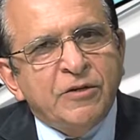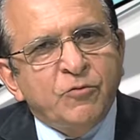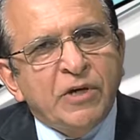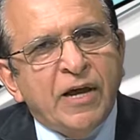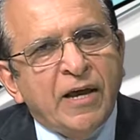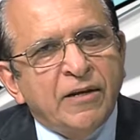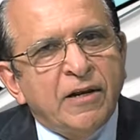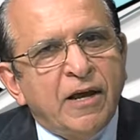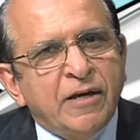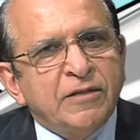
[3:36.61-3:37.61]
and we
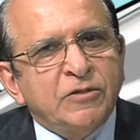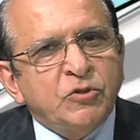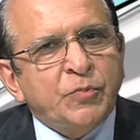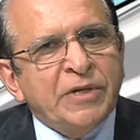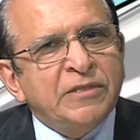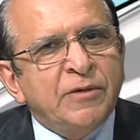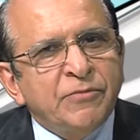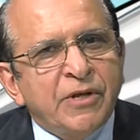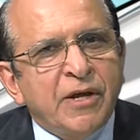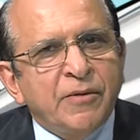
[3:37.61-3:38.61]
analyze and spend
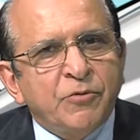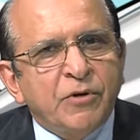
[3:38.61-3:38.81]
some time